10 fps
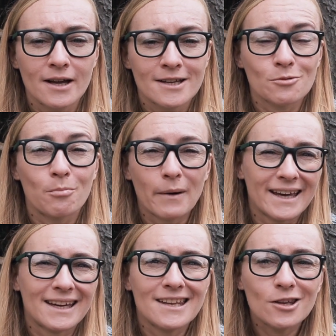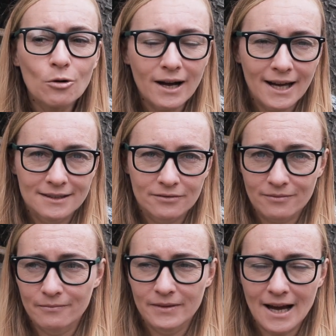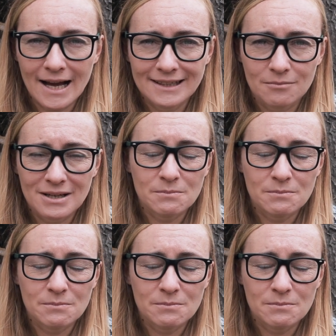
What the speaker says: So buying a new item,